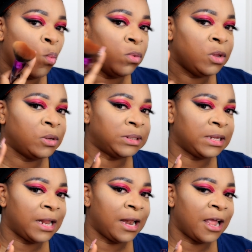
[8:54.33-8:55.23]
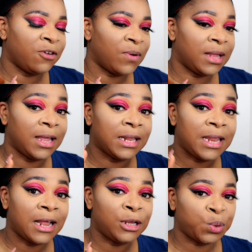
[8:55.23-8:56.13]
You can see that line right there.
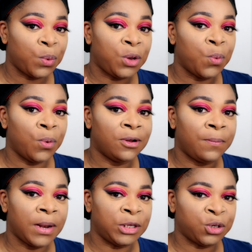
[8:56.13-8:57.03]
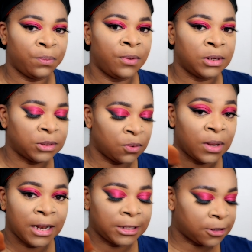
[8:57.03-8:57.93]
That is where you want to place your bronzer.
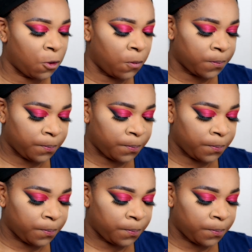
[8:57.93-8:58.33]
Let's go.